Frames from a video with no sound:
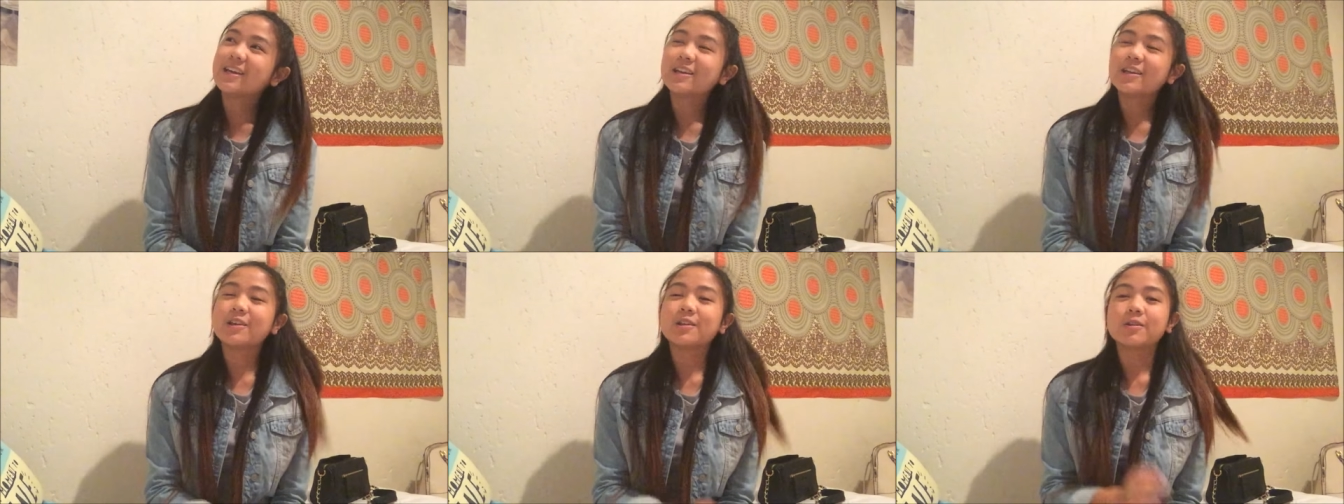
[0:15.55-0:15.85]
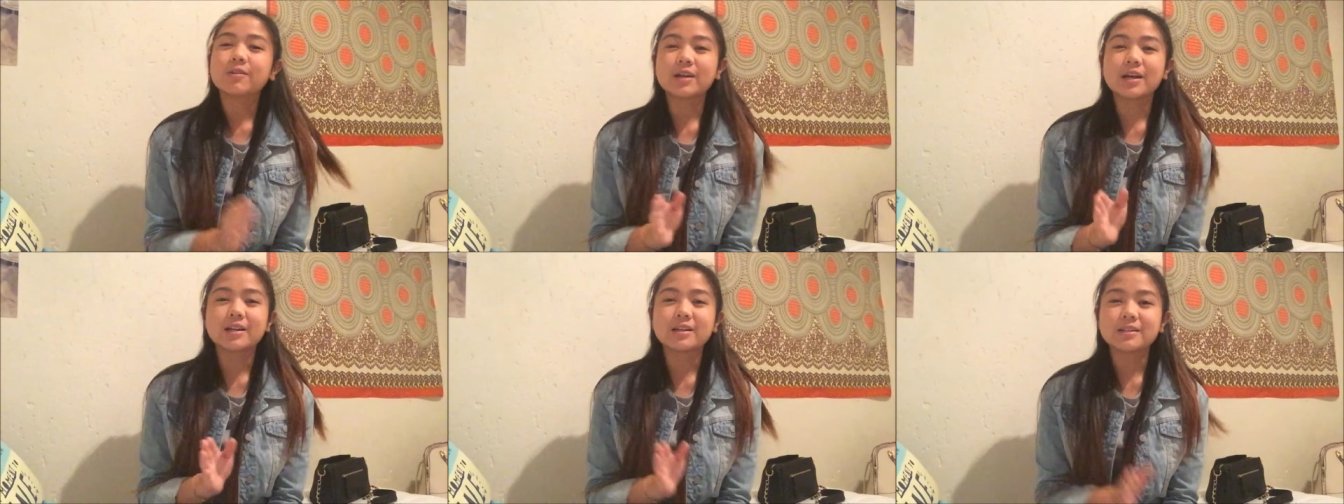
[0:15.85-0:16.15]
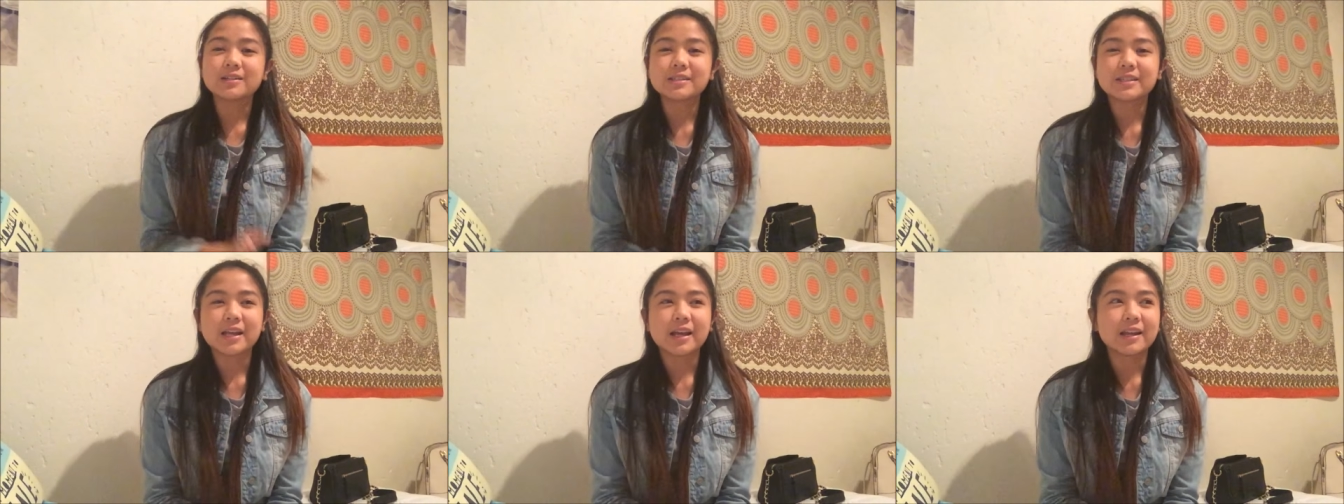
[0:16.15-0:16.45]
you don't
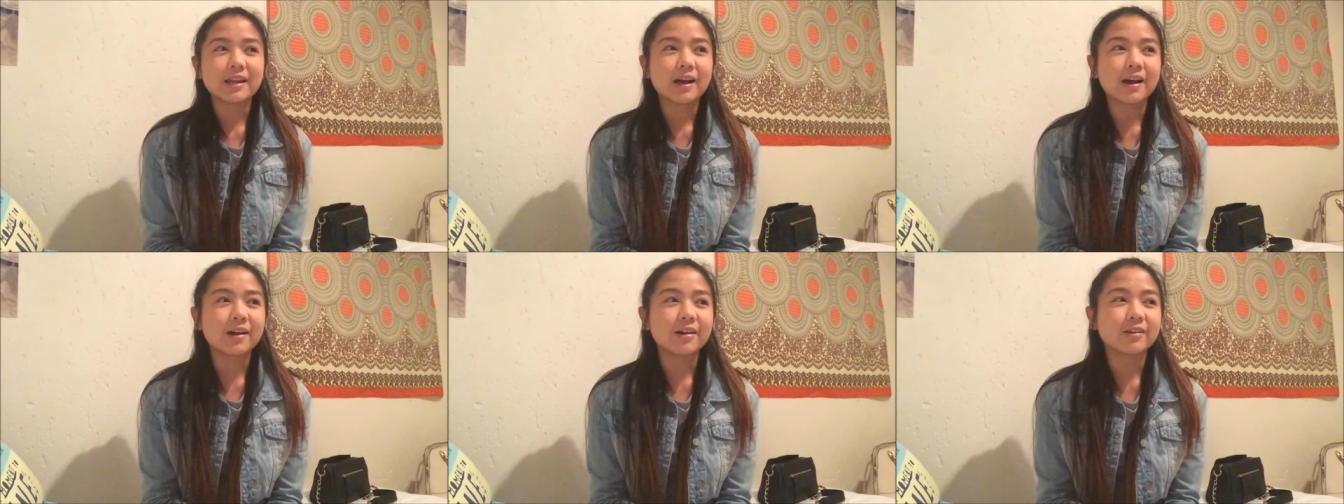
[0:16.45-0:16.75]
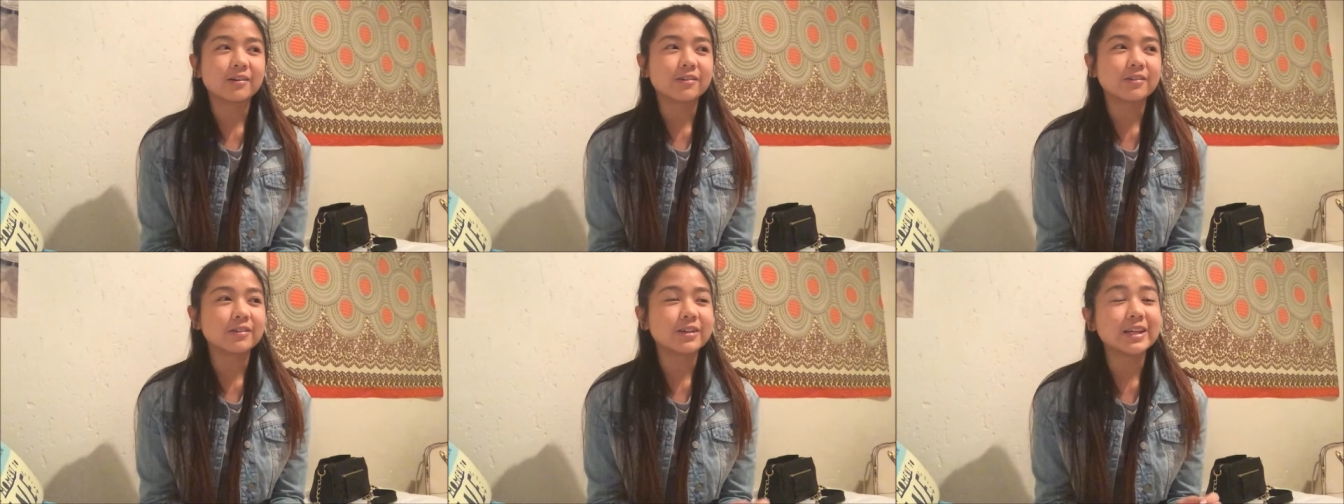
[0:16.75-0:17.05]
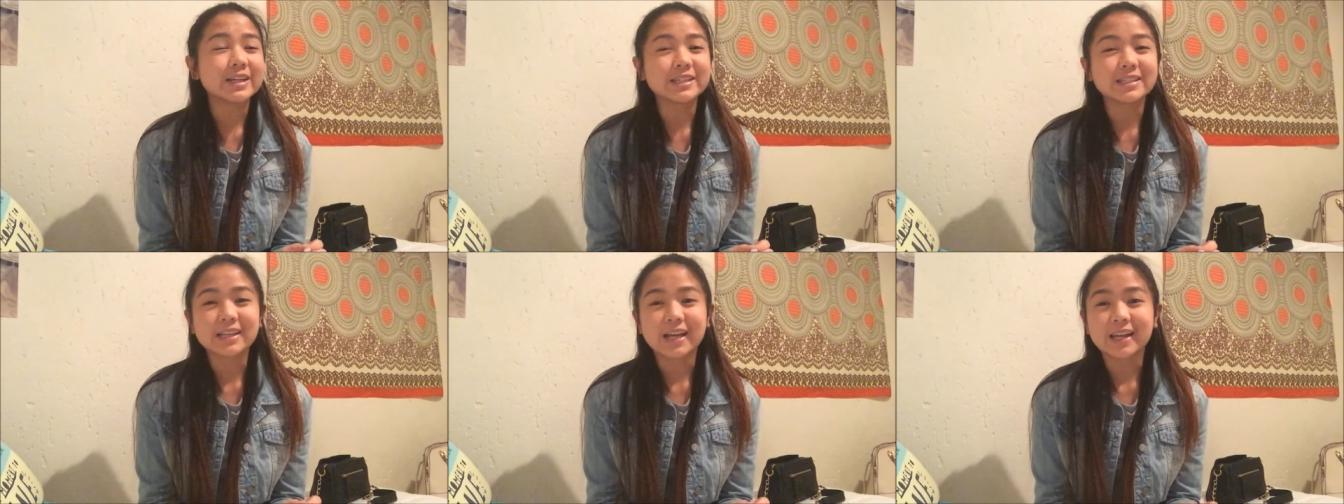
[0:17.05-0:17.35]
understand how
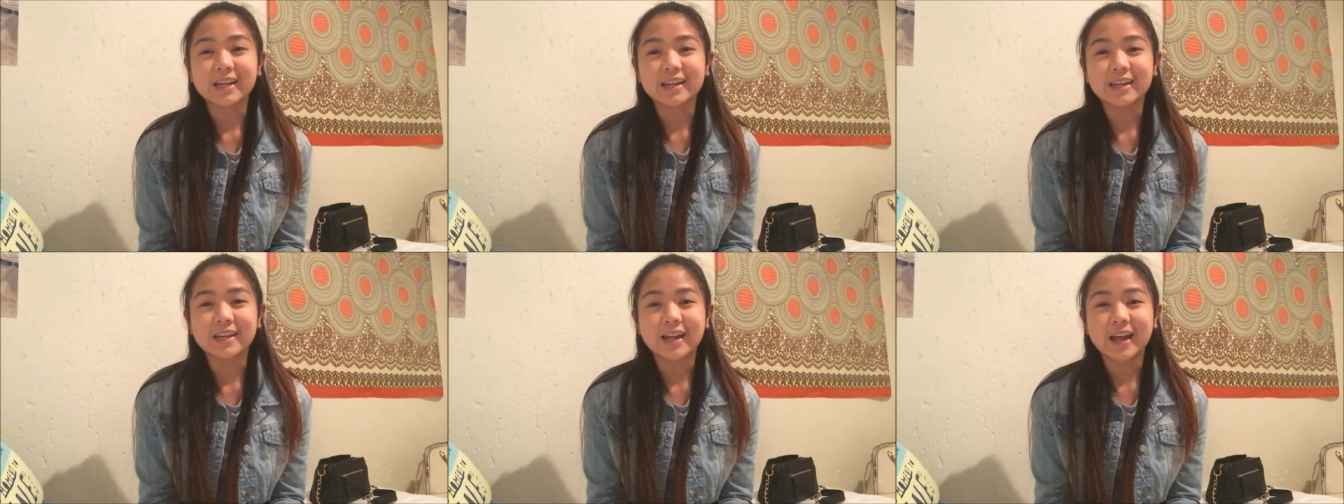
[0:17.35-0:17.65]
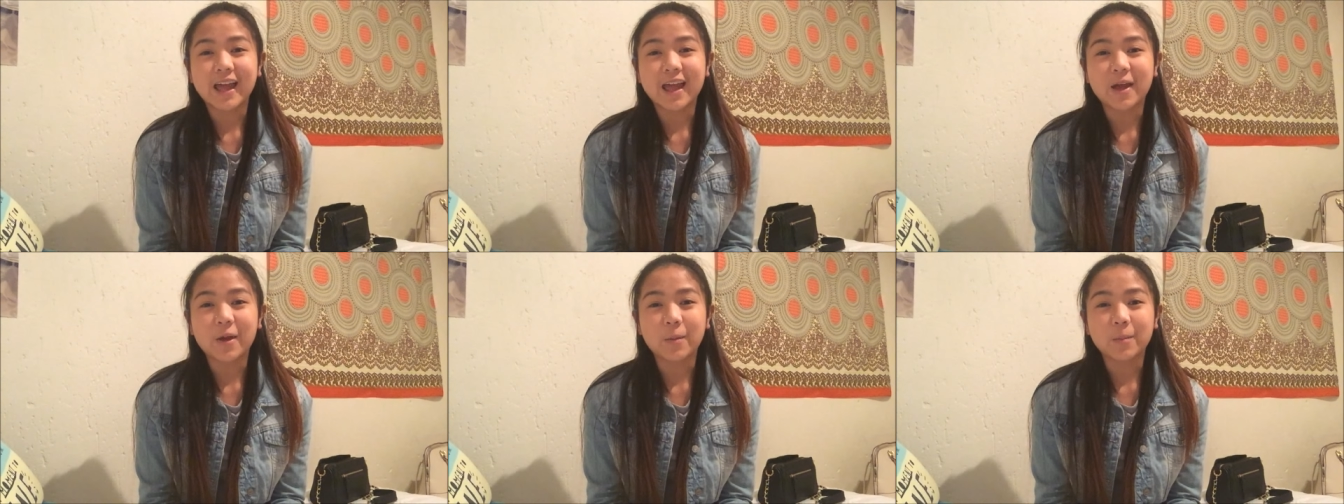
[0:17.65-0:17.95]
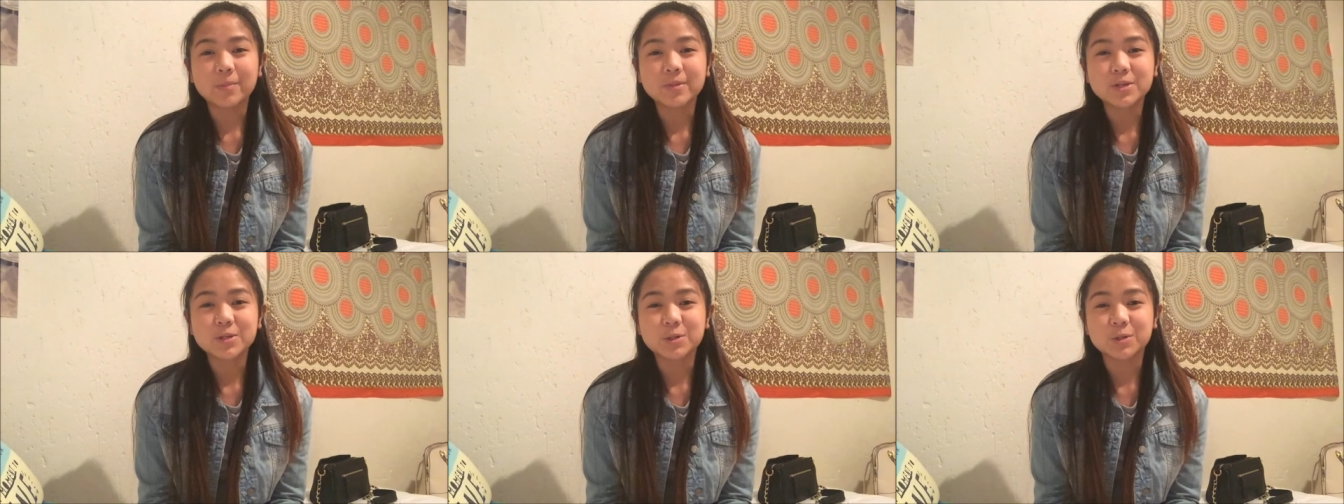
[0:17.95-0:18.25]
excited I
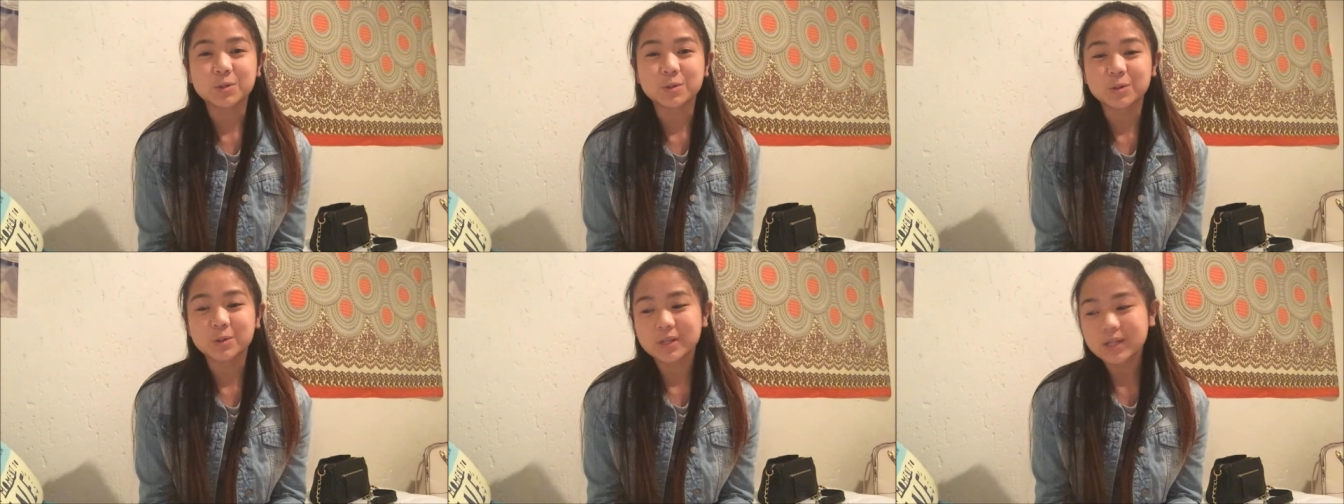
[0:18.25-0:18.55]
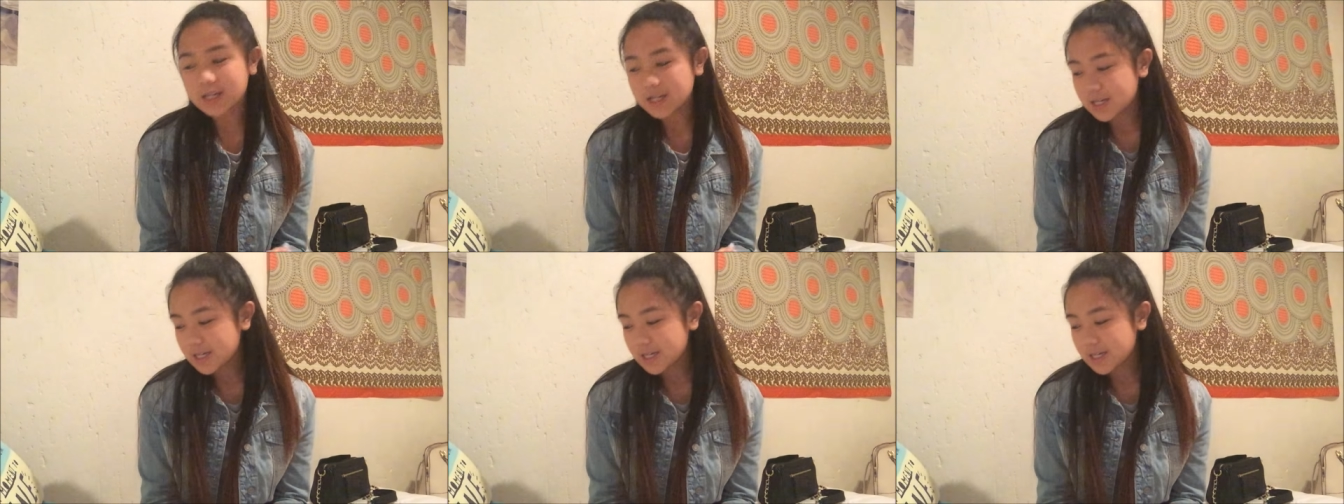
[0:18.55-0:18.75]
am to